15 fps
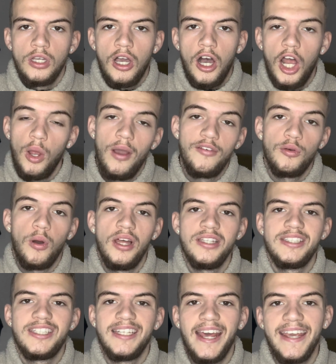Hello everyone,
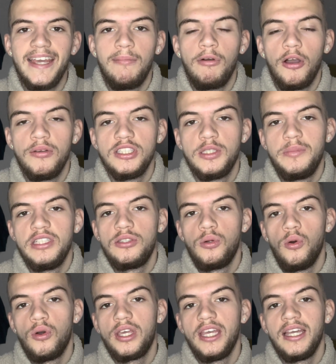today I'm going to be
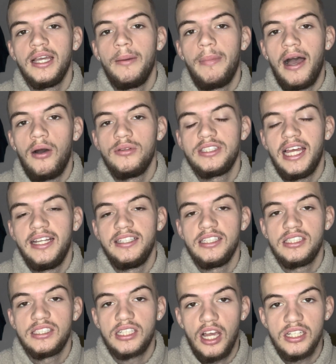talking about and
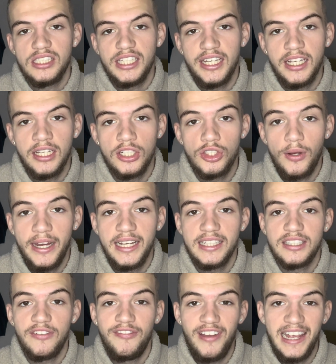discussing training
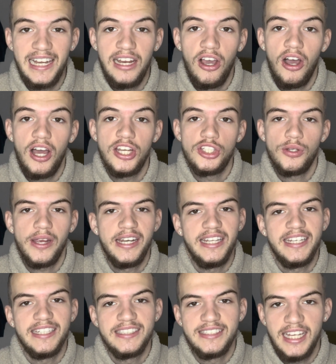to failure and
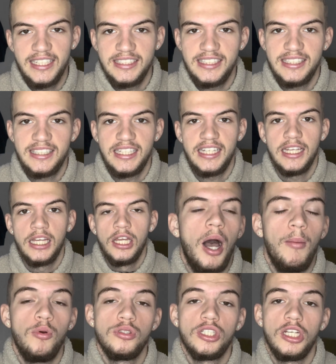training intensity.
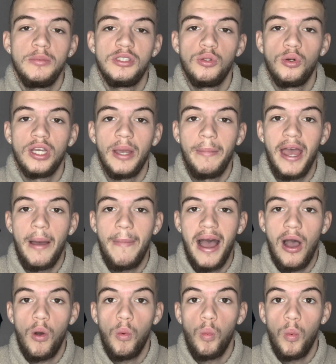I'm also going to be talking a bit
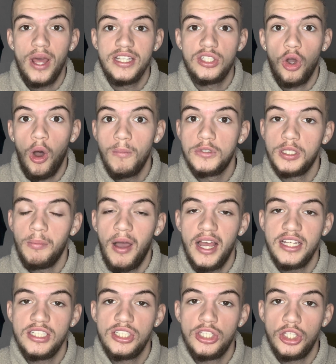about when to
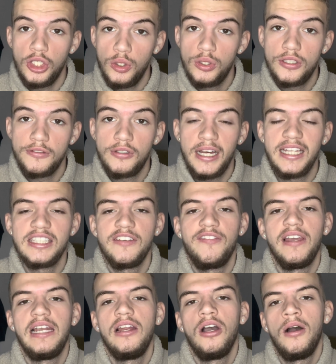optimize the use of training to
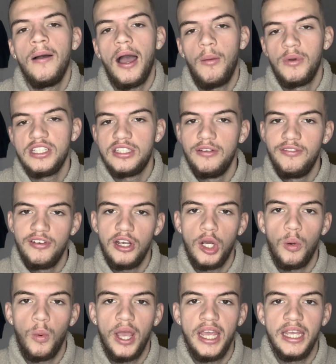failure and when to veer
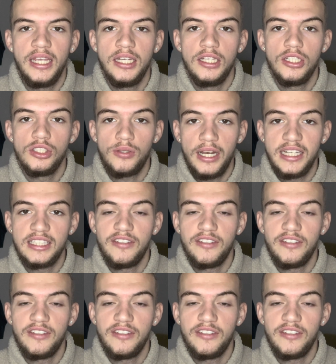away training to